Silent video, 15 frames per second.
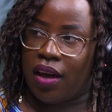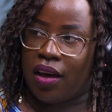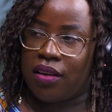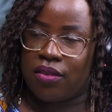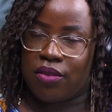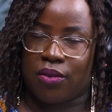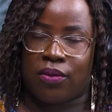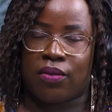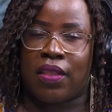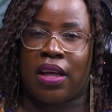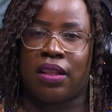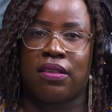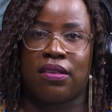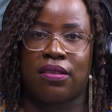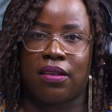Yeah. So
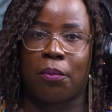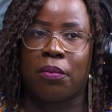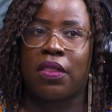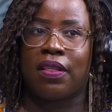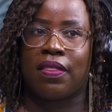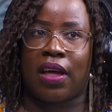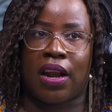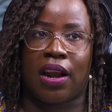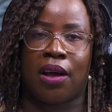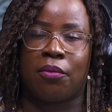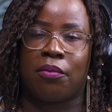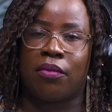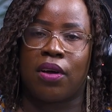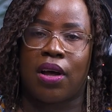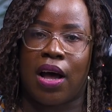that's something that
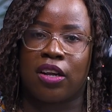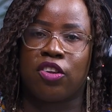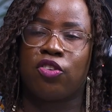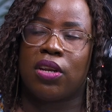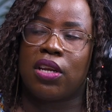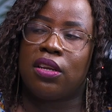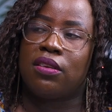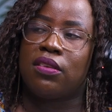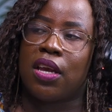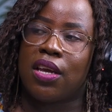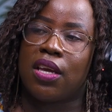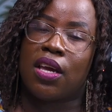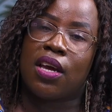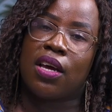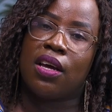I'm actually
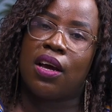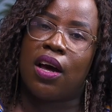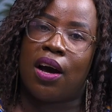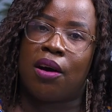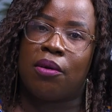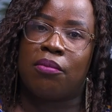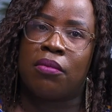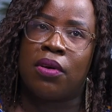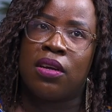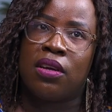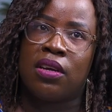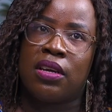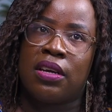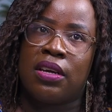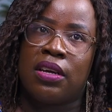taking.
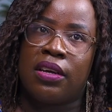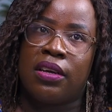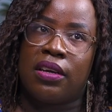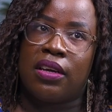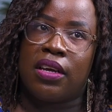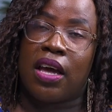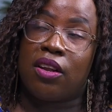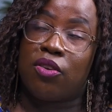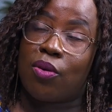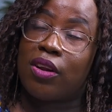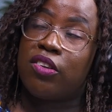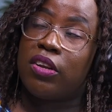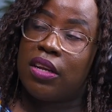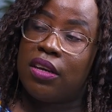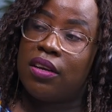Yeah, to
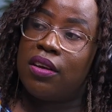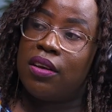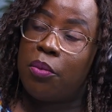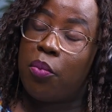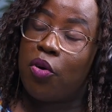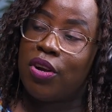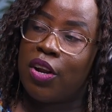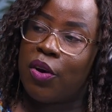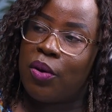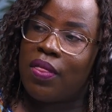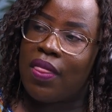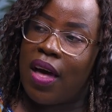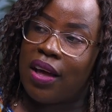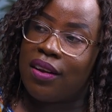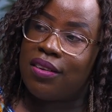actually ponder
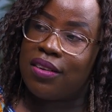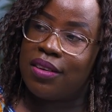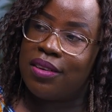on that.